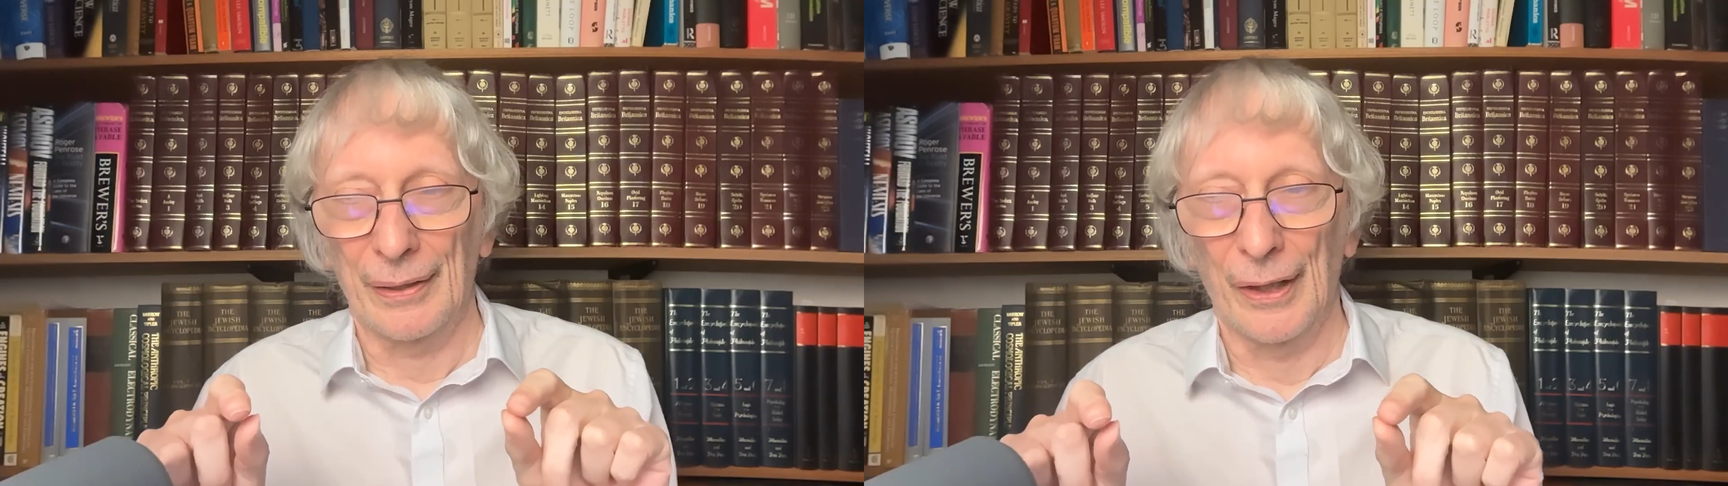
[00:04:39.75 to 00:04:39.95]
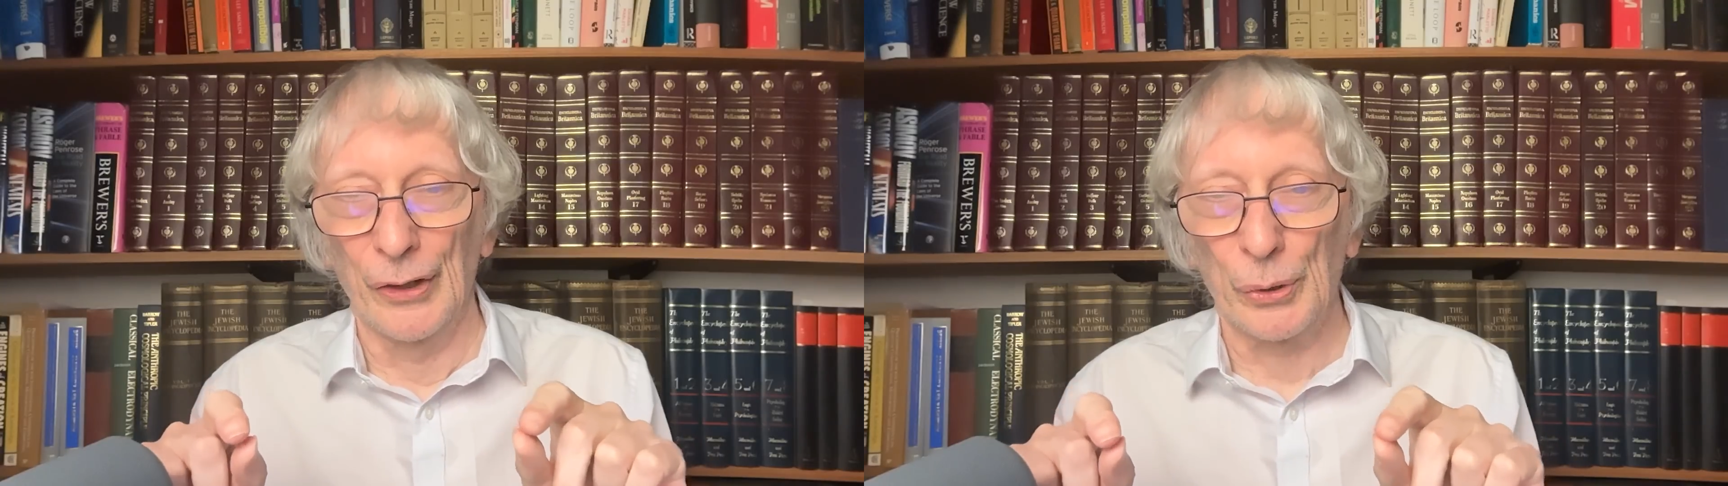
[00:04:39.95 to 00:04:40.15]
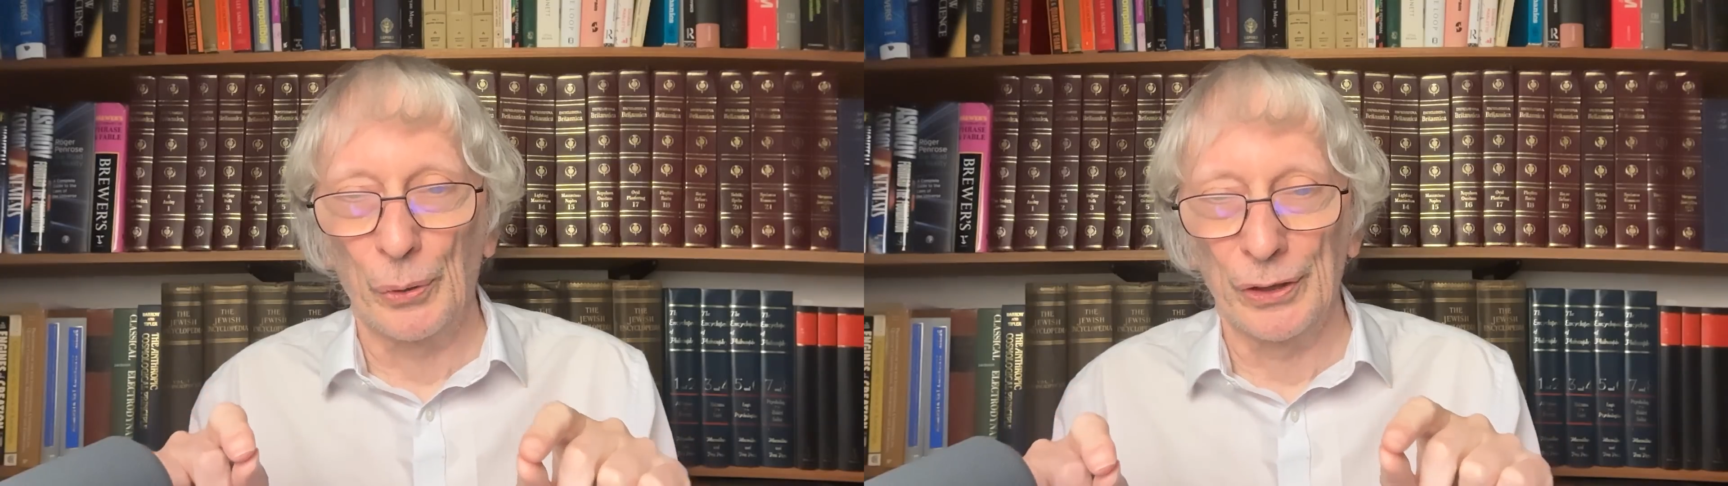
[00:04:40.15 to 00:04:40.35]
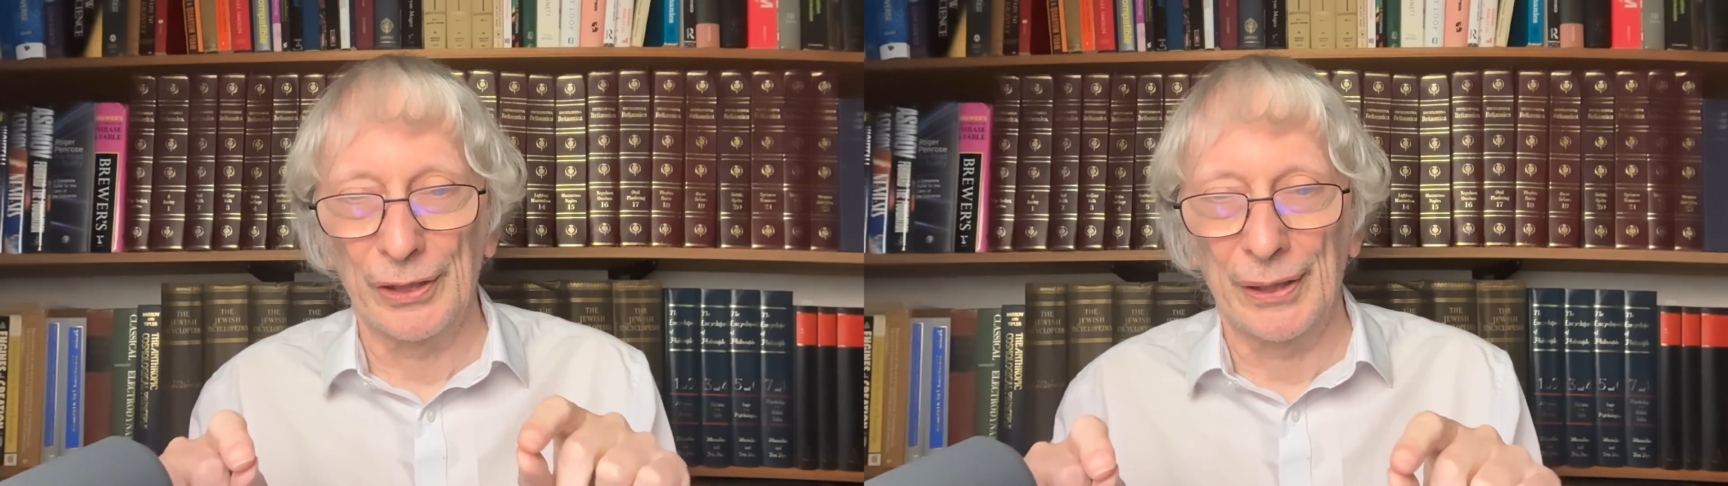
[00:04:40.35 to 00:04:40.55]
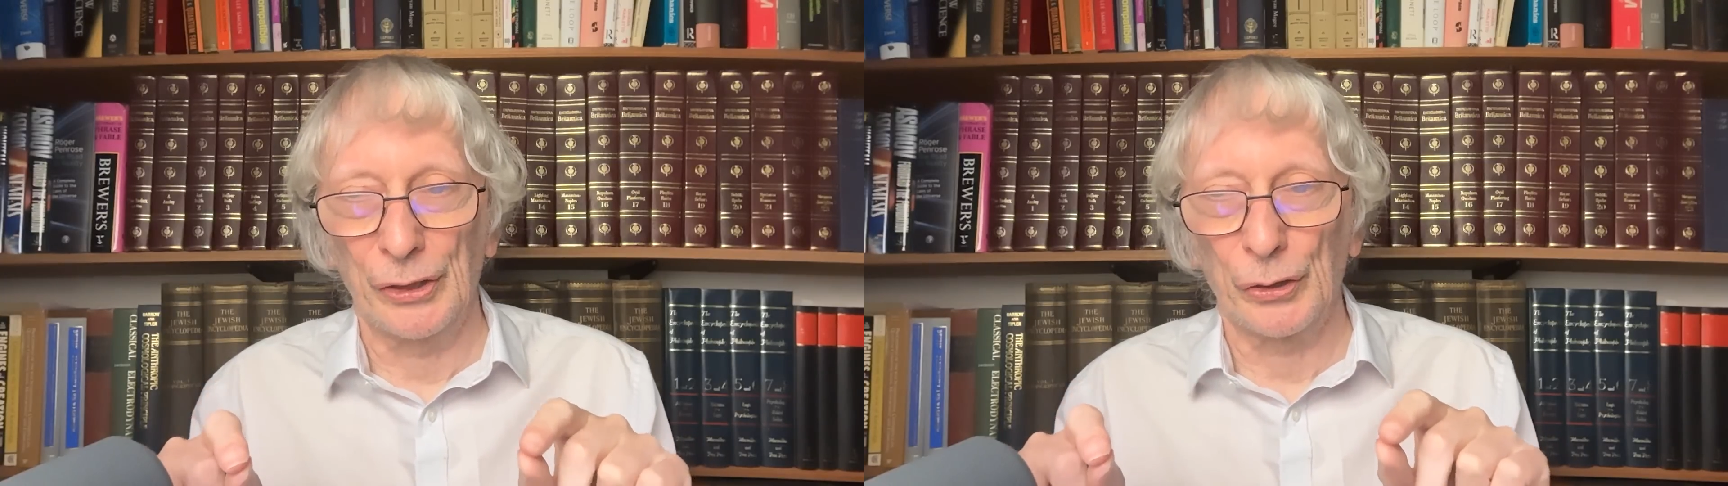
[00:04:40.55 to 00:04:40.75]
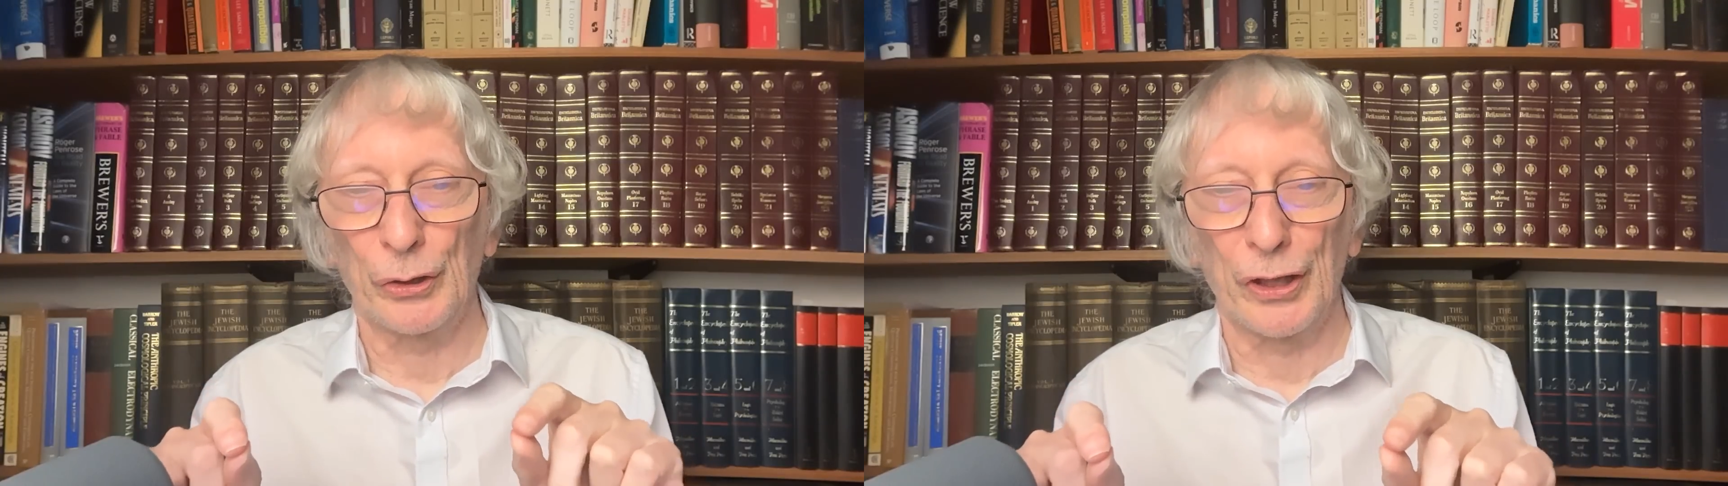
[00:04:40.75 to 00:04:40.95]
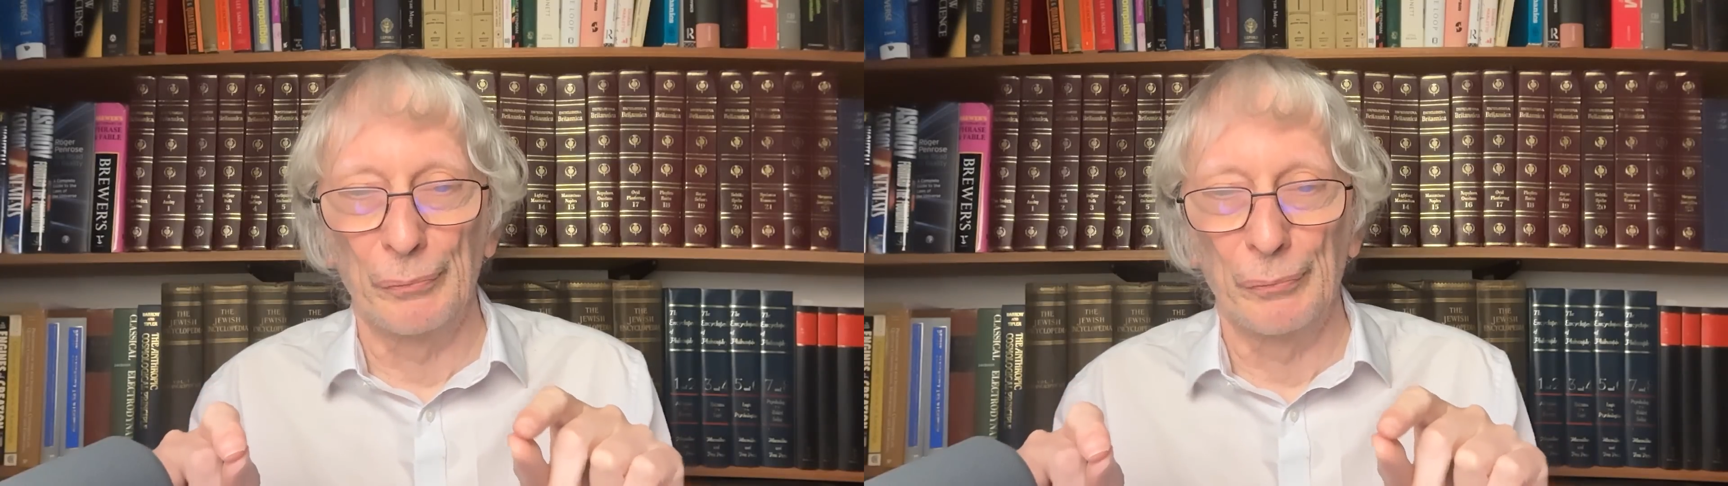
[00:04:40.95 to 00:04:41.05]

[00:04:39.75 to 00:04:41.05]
those quantities should